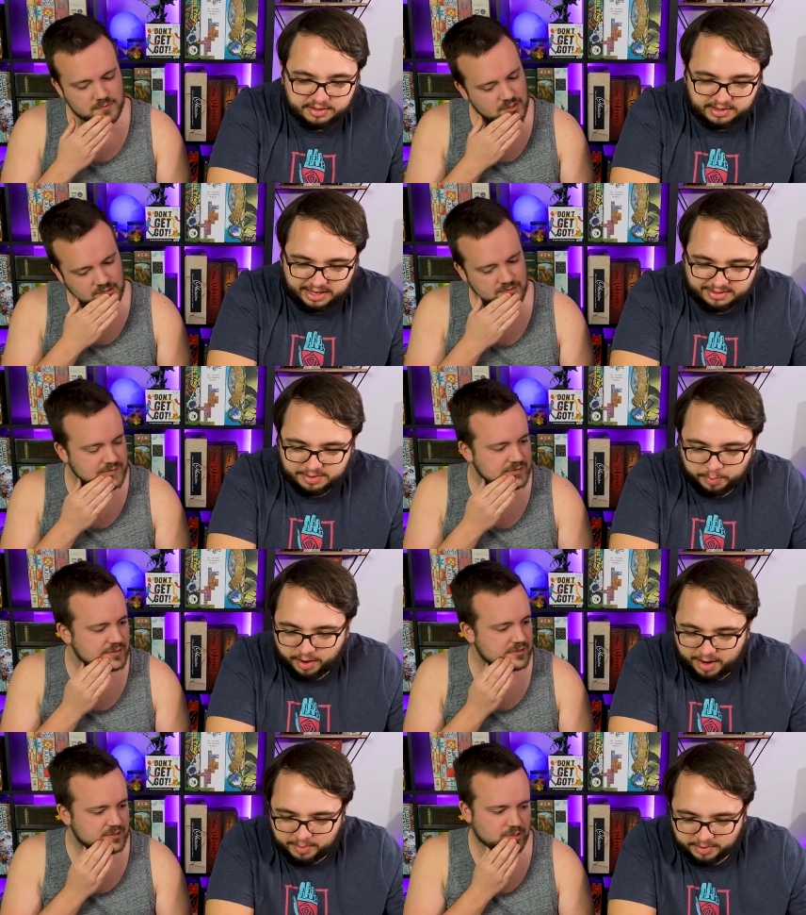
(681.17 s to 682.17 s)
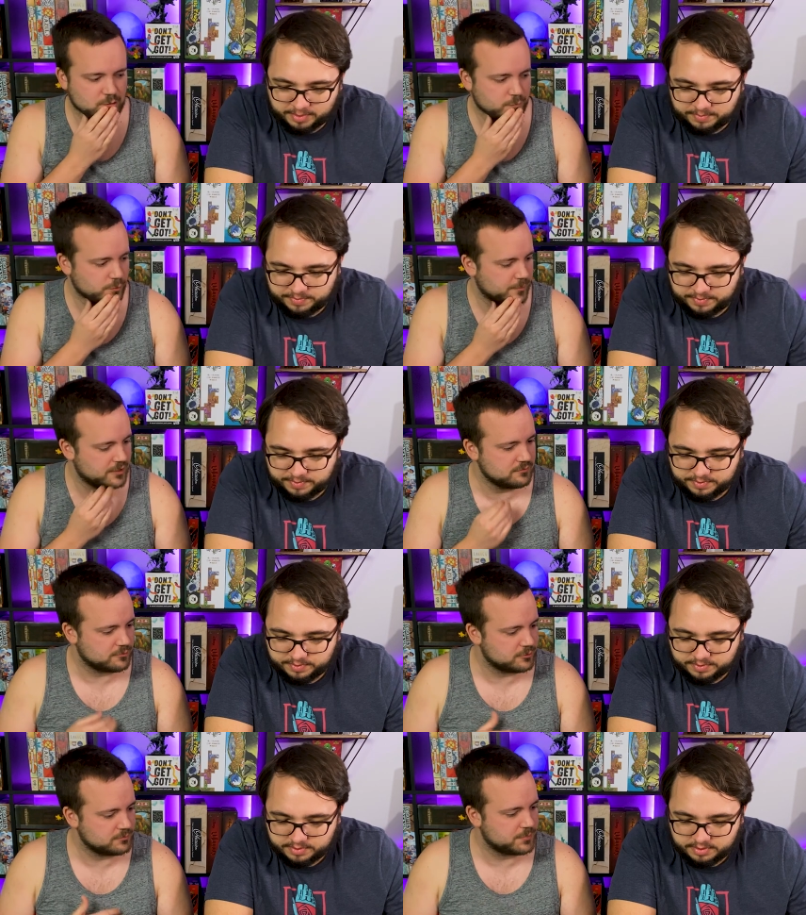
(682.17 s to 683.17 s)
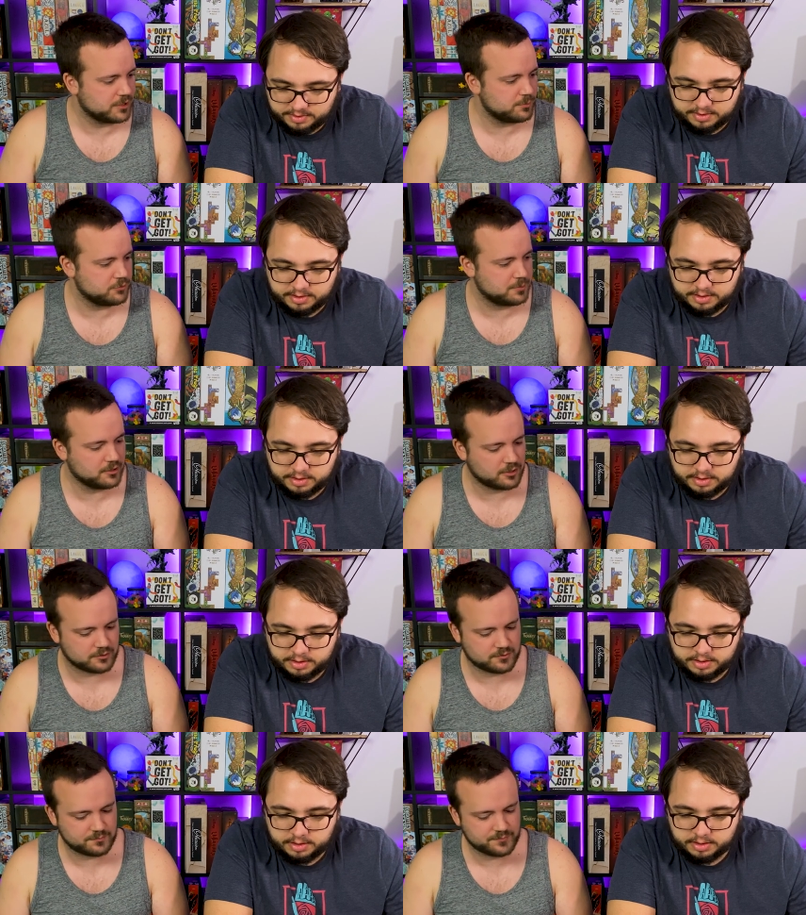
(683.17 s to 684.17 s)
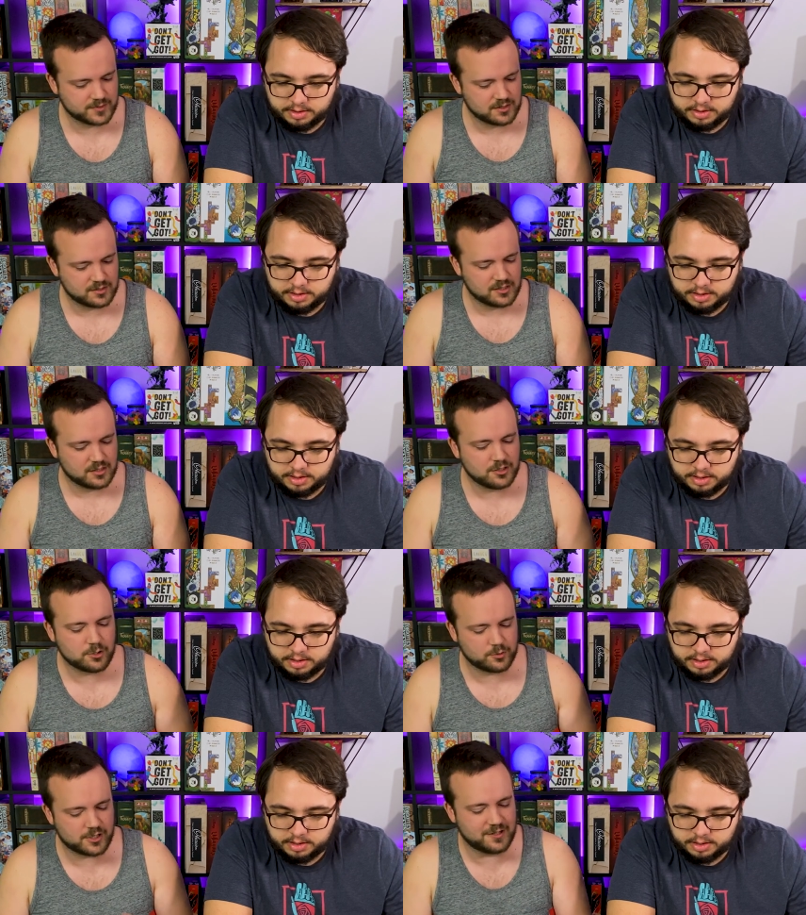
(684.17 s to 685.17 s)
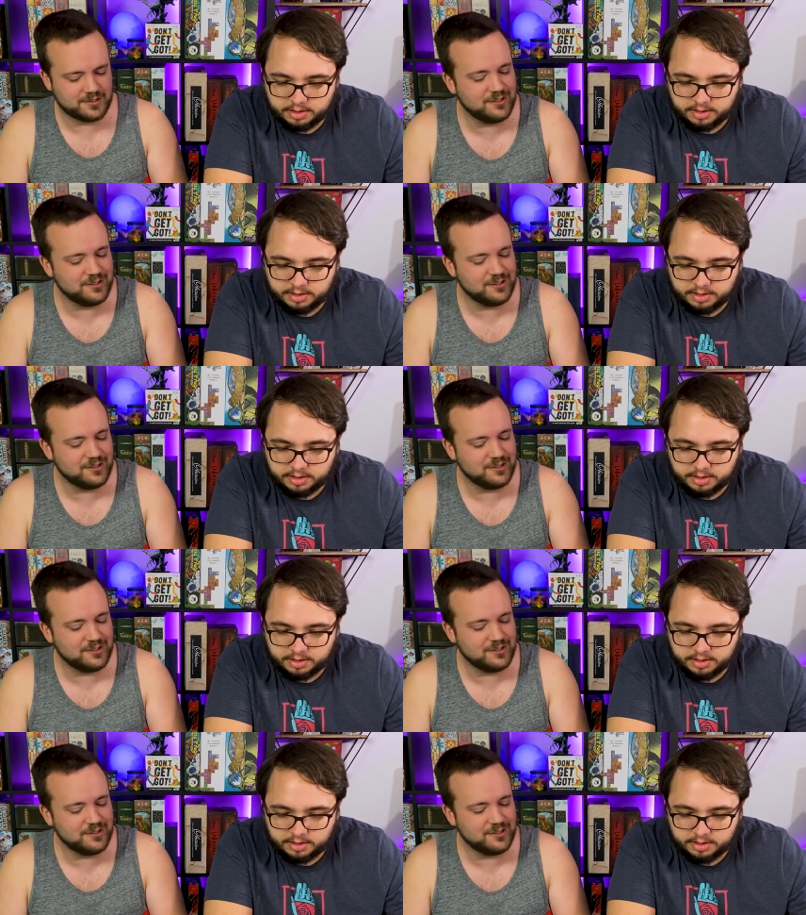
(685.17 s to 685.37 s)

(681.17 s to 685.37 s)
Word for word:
Speaker 1: That's the problem. Then go
Speaker 2: for it, man. Pick up those bird cards. You know,